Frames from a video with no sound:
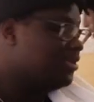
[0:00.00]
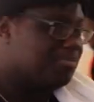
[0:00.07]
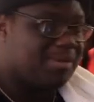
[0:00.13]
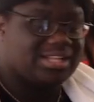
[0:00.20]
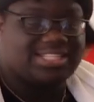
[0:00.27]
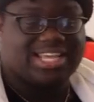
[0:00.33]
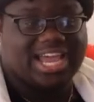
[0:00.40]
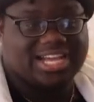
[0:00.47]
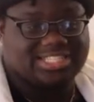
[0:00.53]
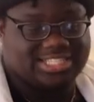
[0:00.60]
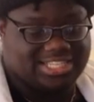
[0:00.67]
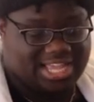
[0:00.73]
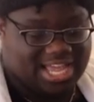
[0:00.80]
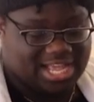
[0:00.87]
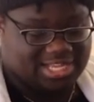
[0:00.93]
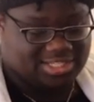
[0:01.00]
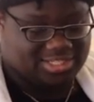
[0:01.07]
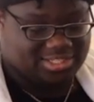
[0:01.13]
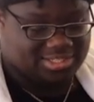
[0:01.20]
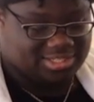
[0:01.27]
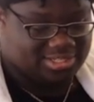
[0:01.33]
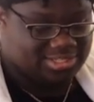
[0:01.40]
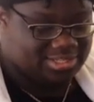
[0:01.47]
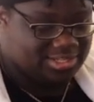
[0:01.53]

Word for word: My taxes ass.